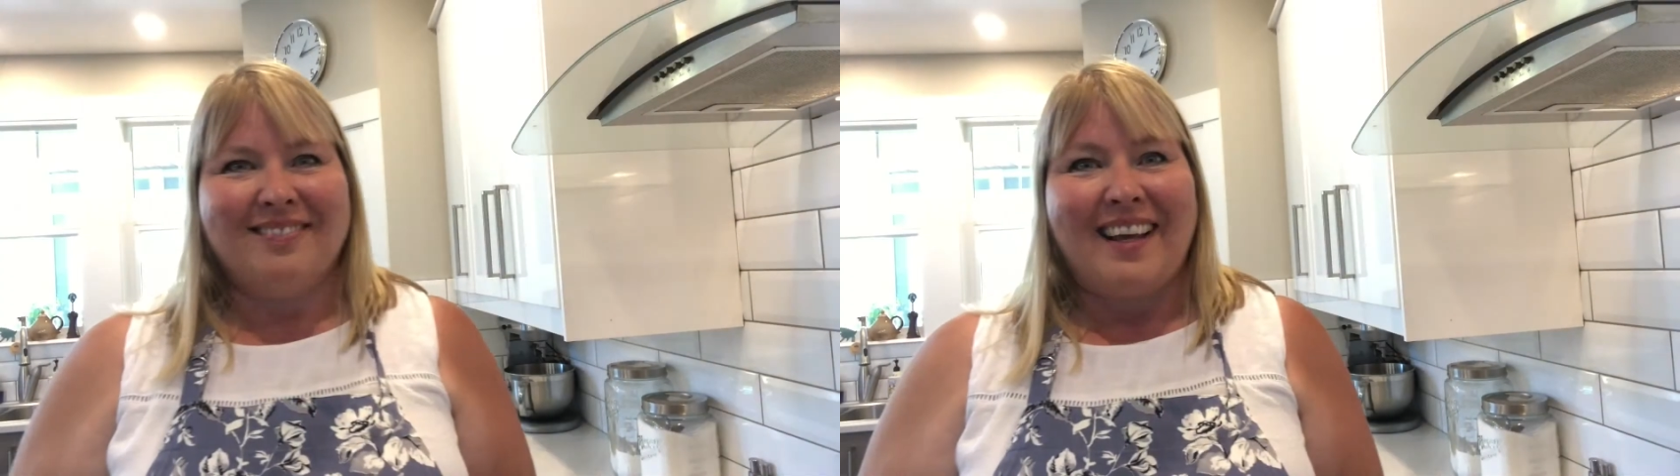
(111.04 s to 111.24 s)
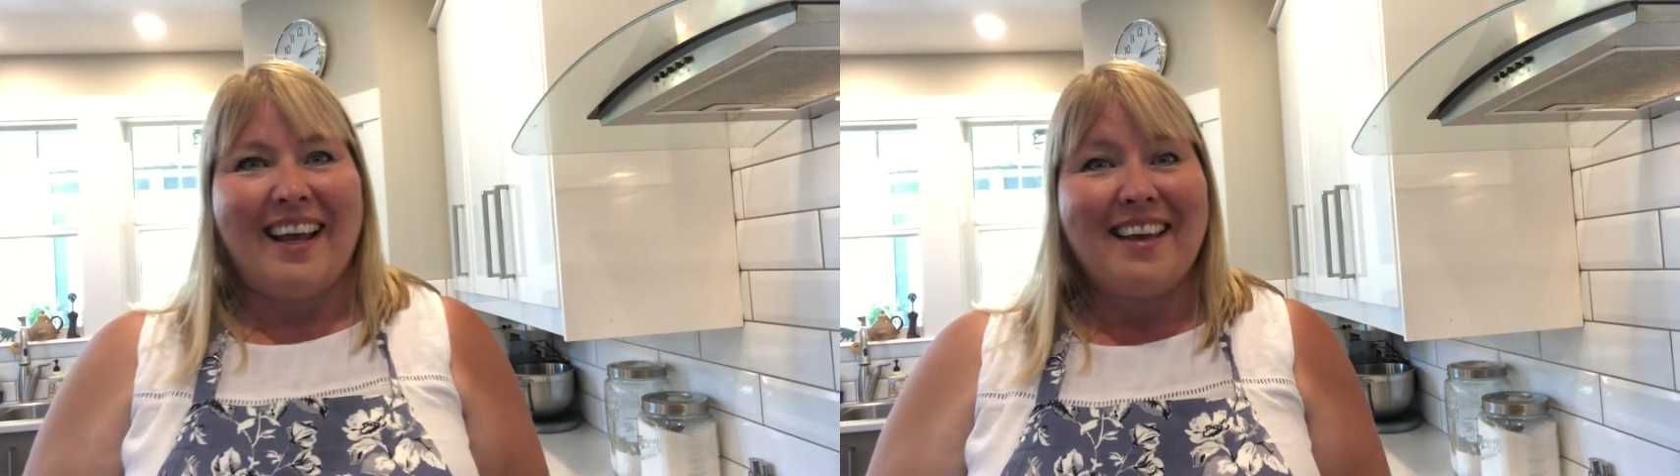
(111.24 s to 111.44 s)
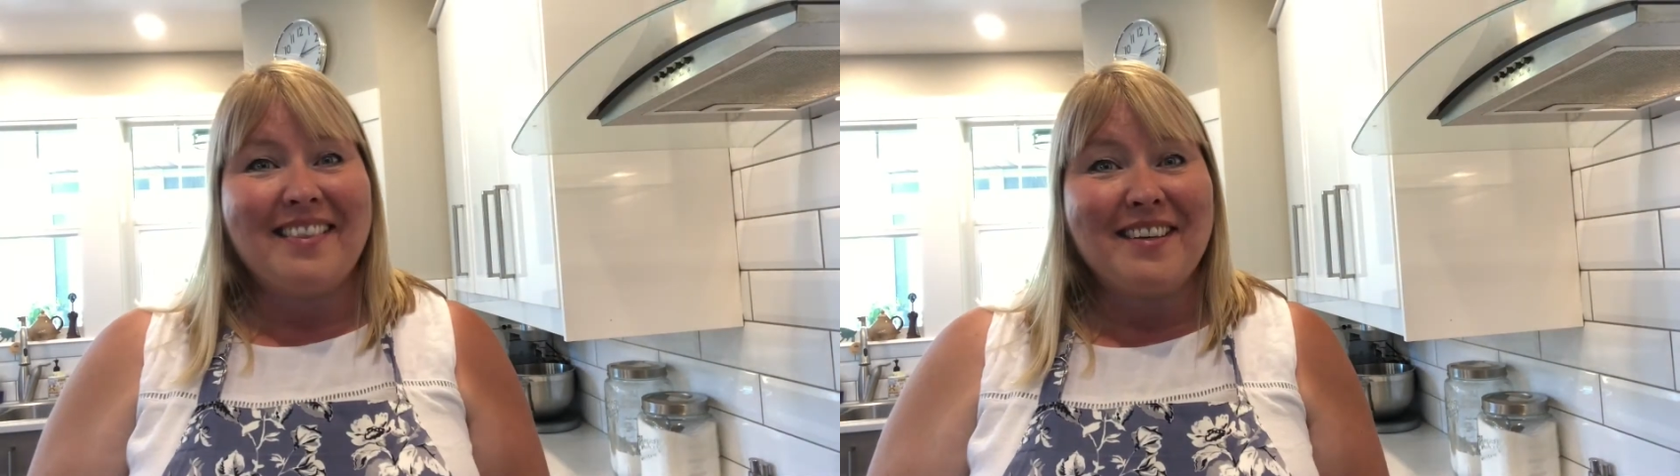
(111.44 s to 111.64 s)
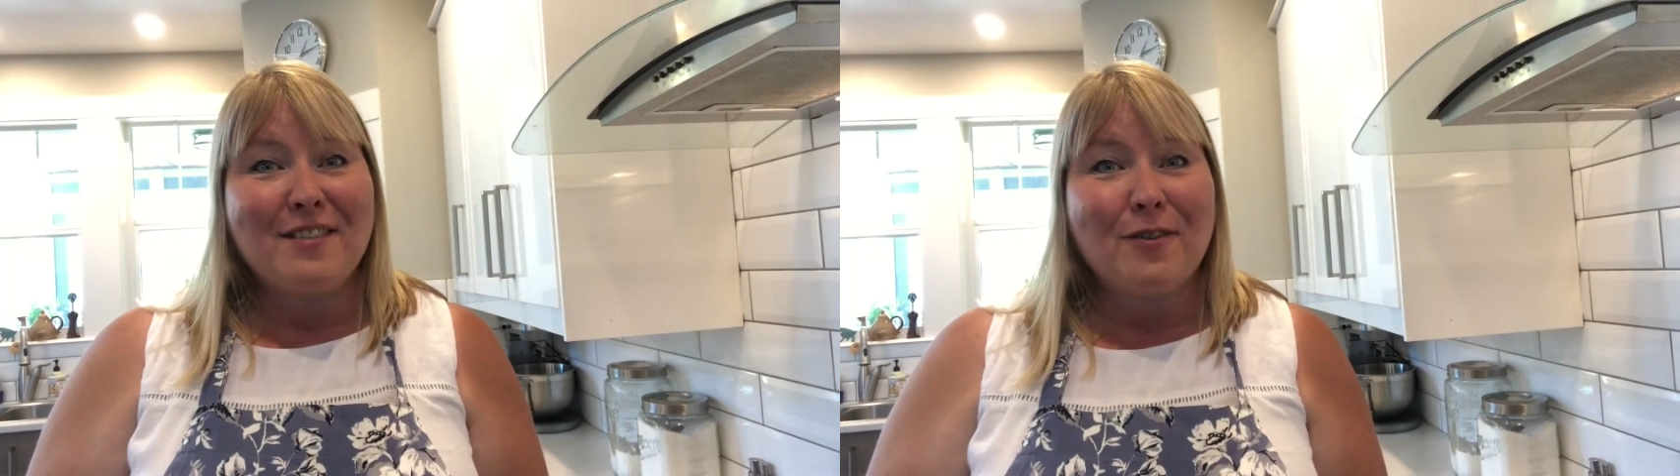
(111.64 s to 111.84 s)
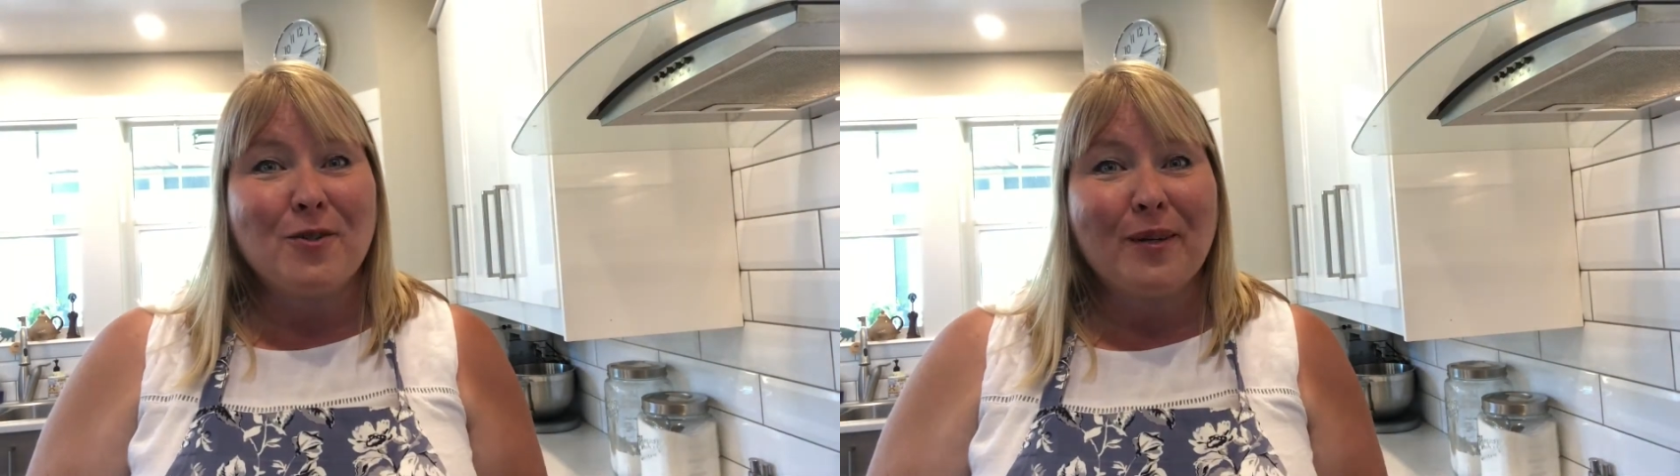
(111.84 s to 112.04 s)
Hey, thanks
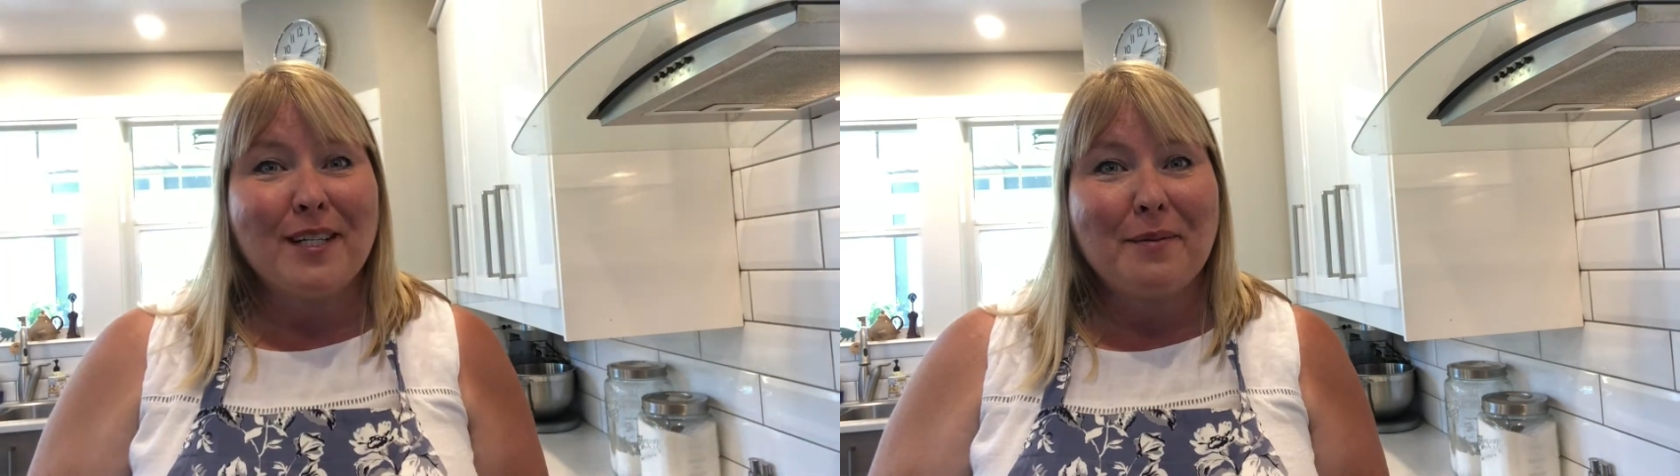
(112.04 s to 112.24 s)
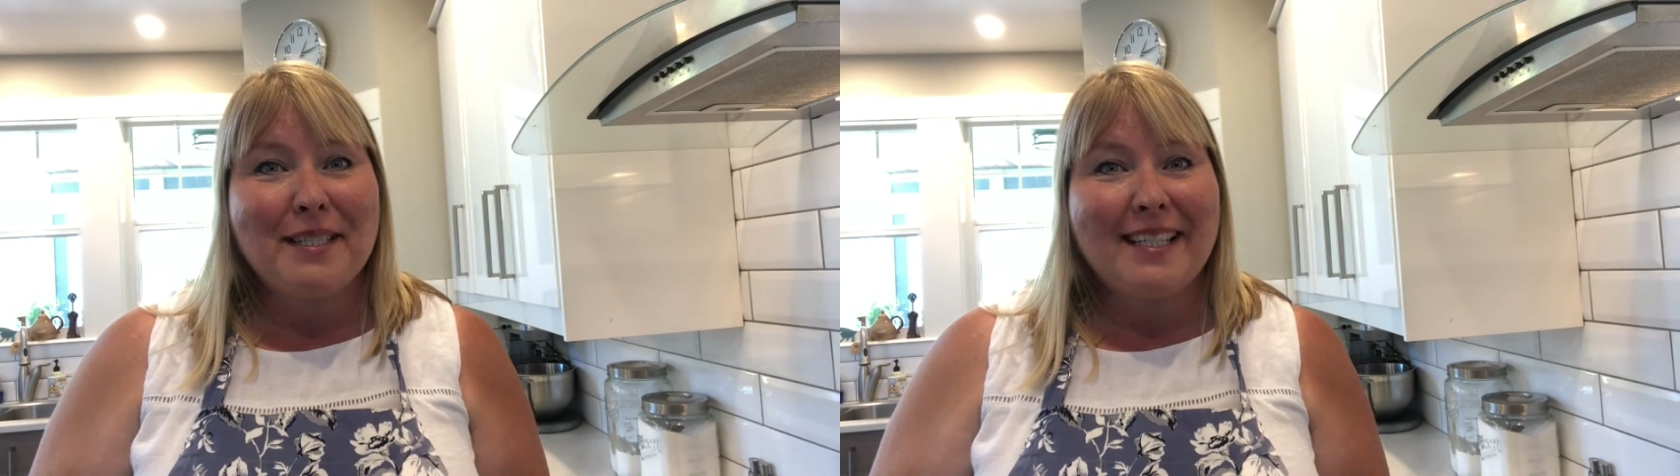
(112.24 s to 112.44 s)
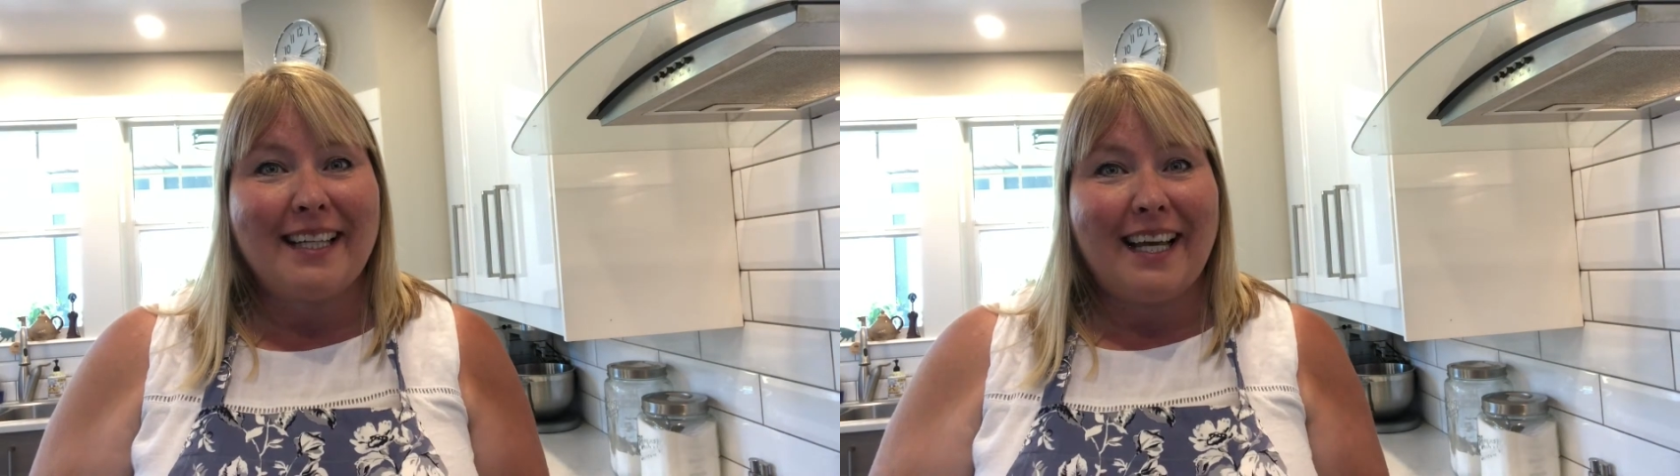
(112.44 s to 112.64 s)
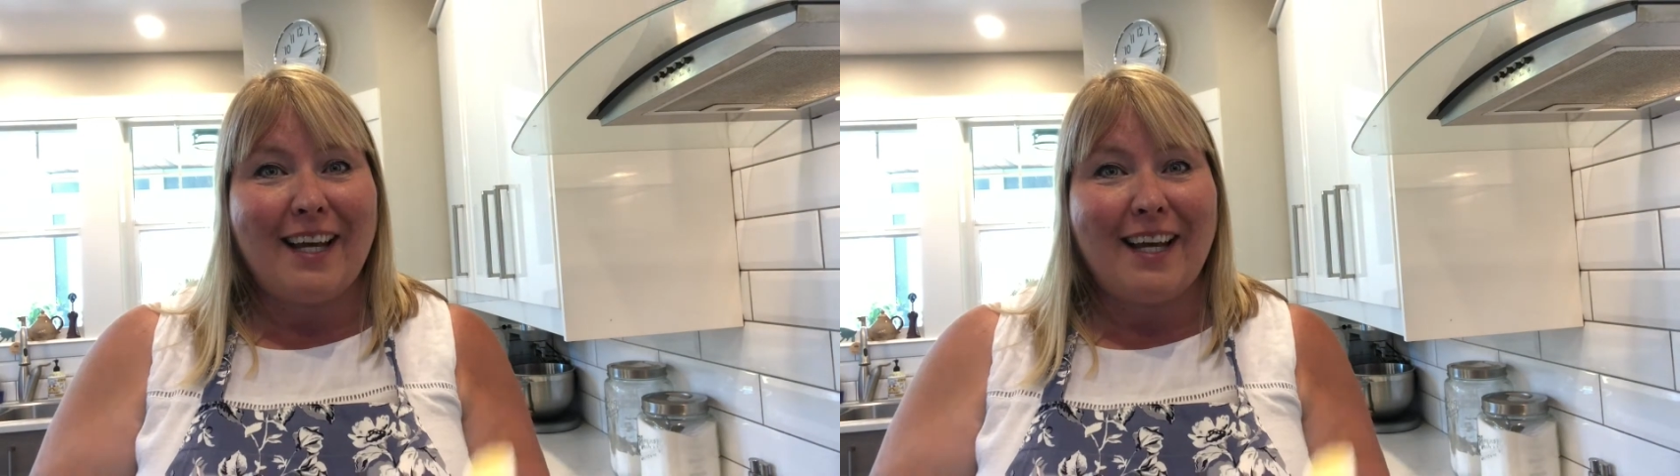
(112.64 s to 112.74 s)
for joining me today